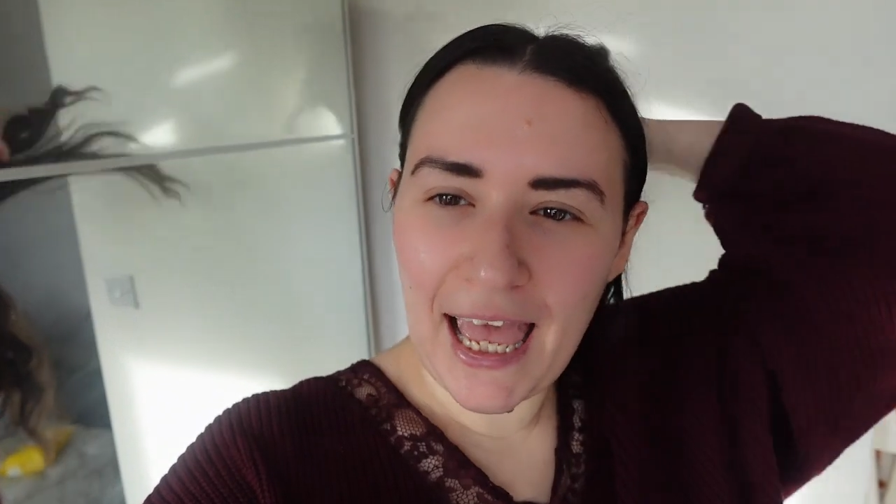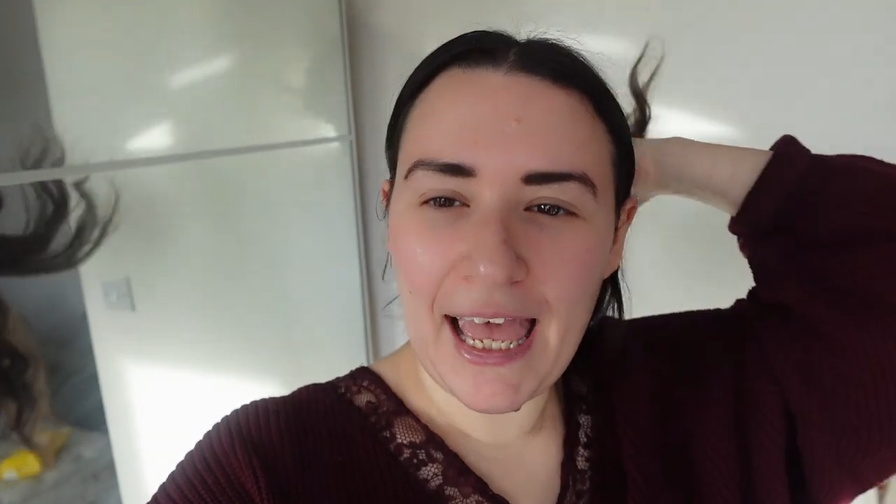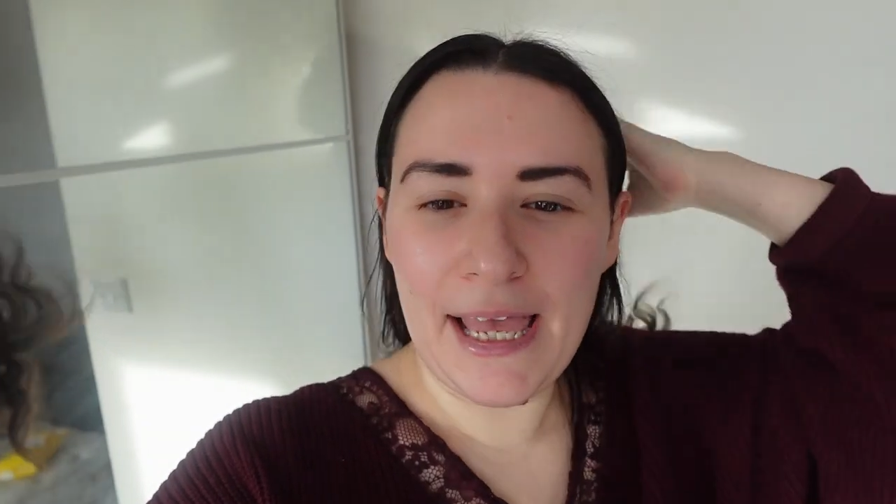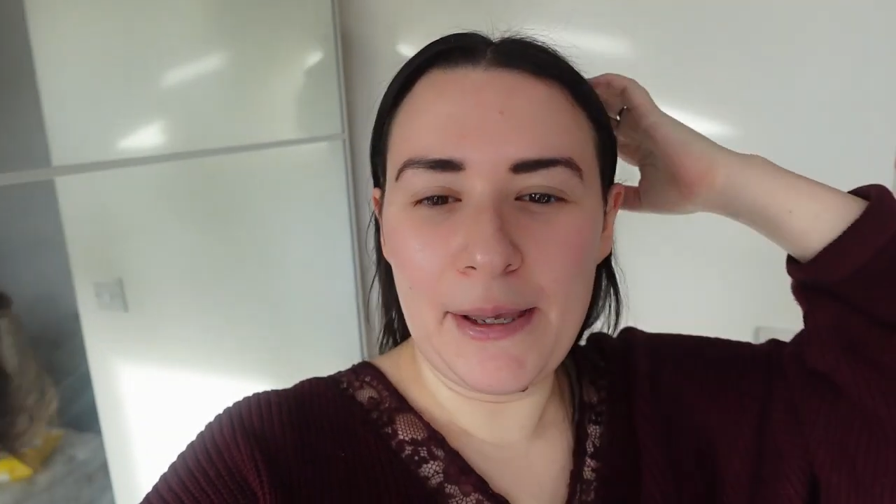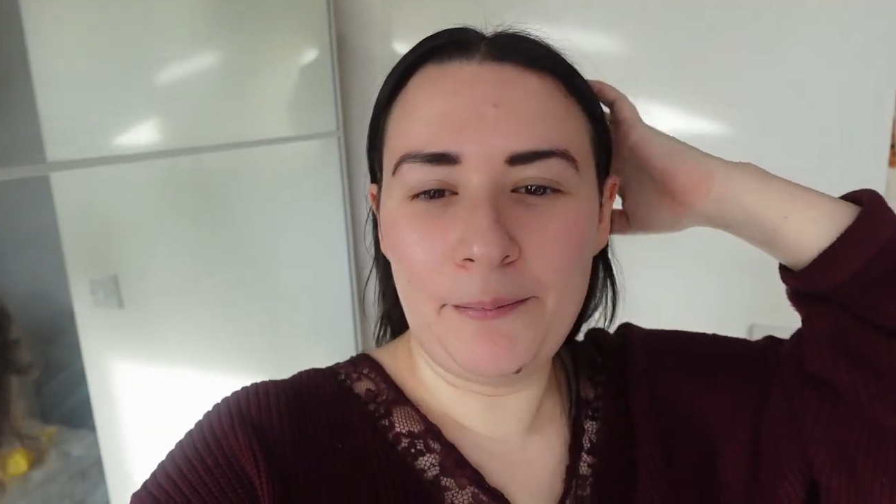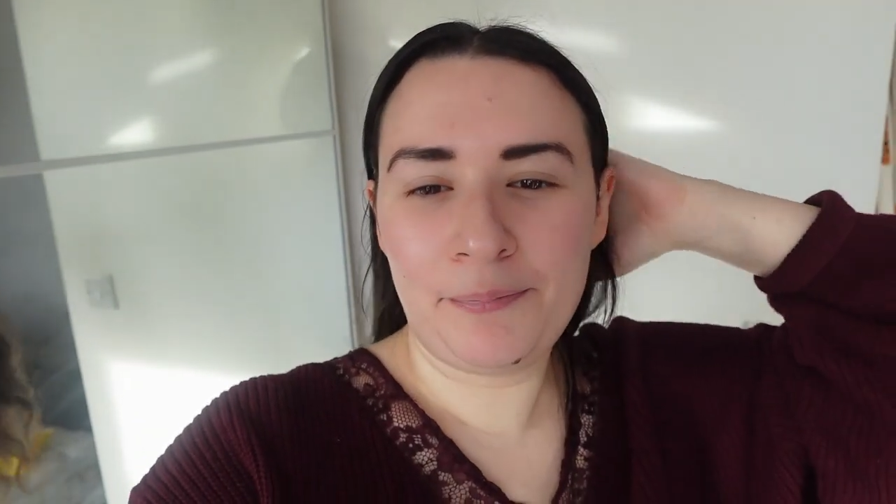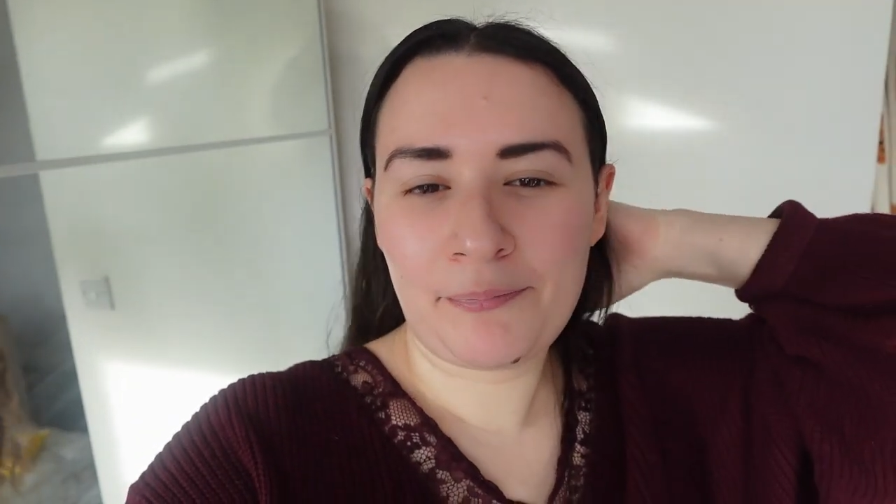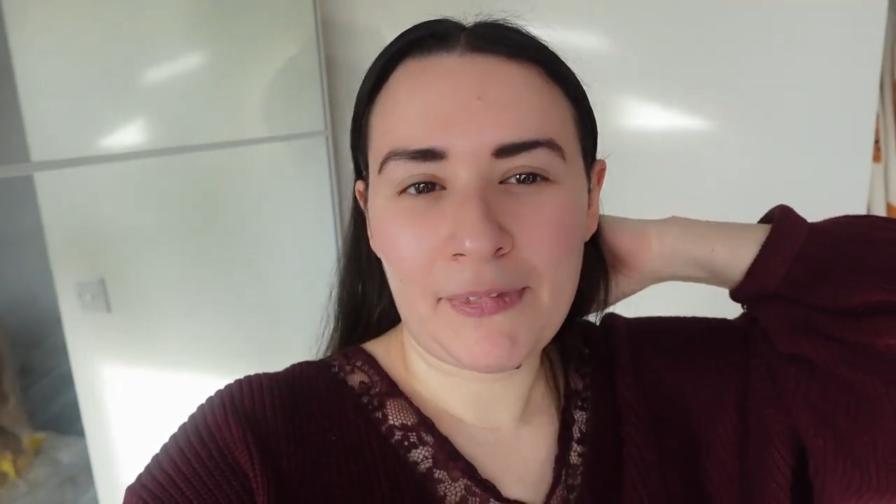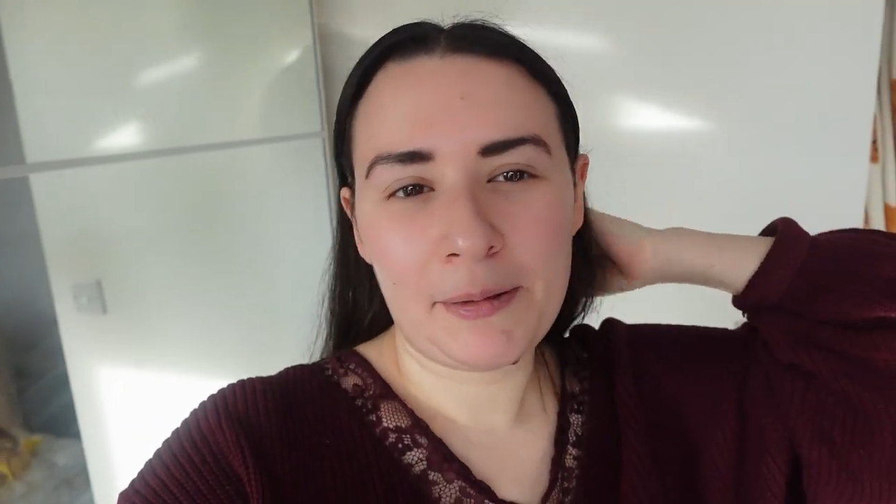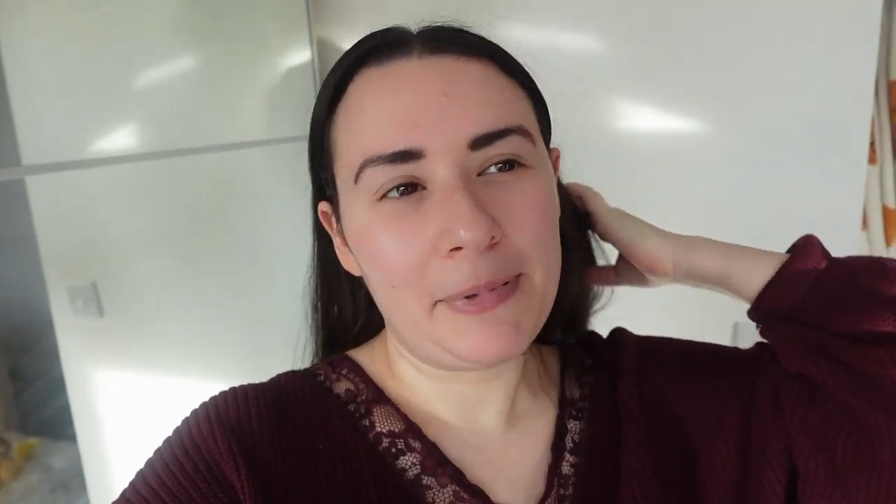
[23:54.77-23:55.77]

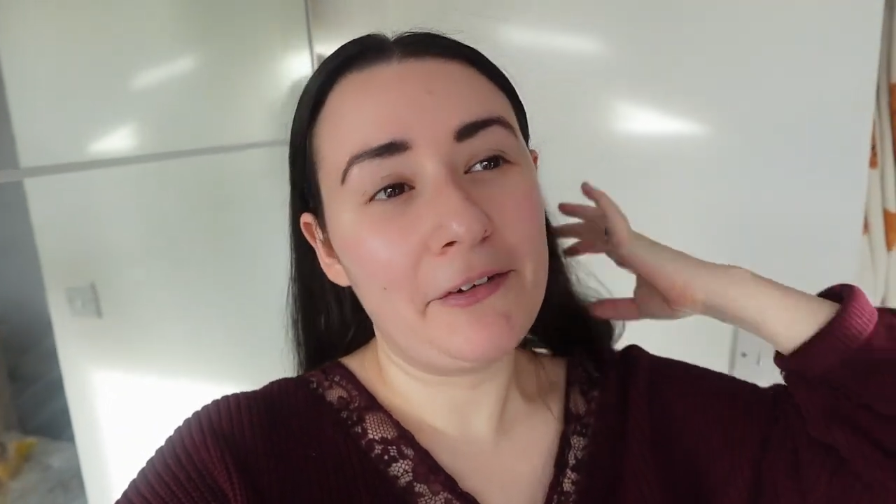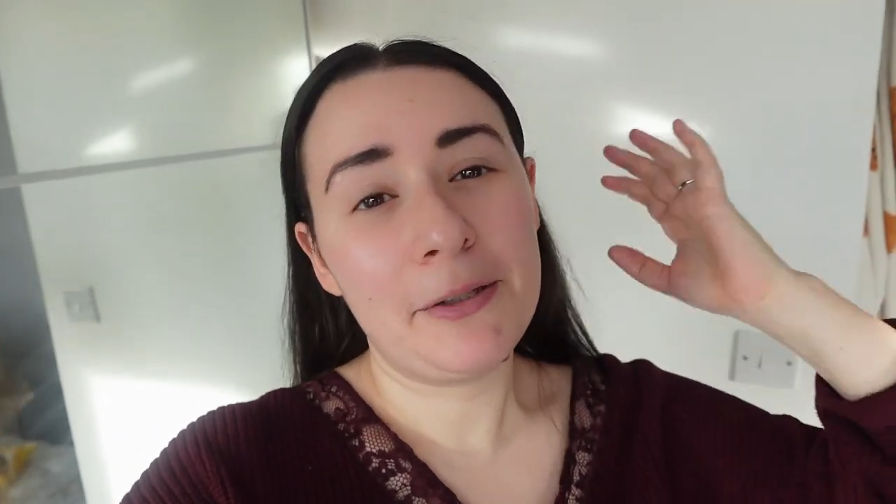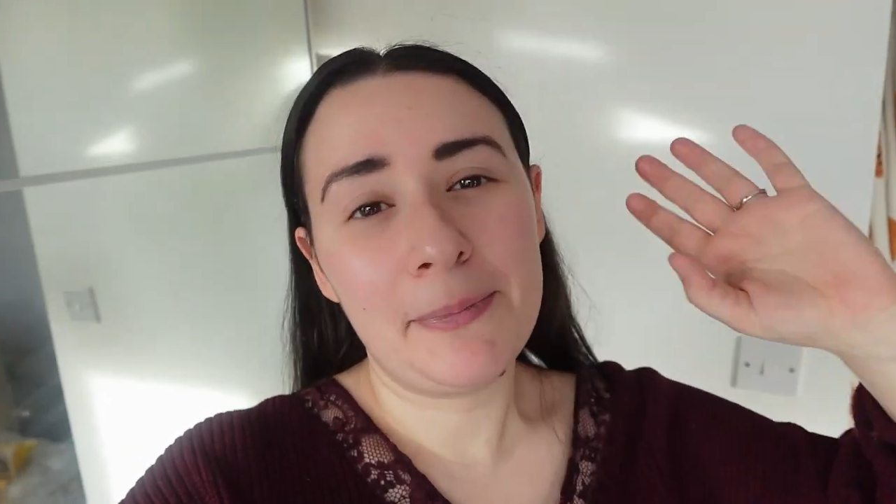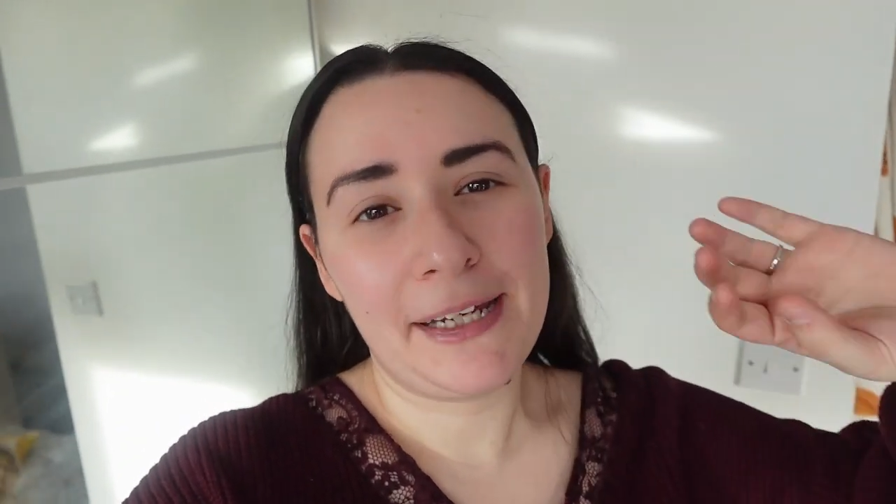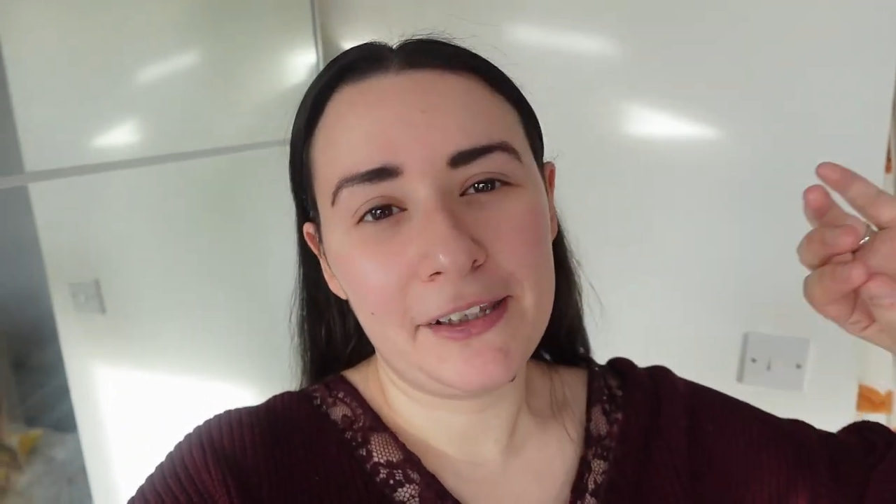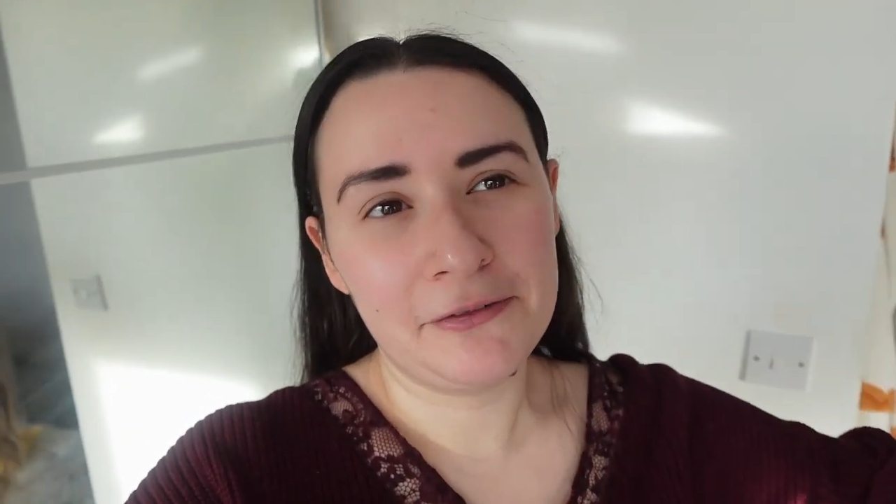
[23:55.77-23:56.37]
Bearing in mind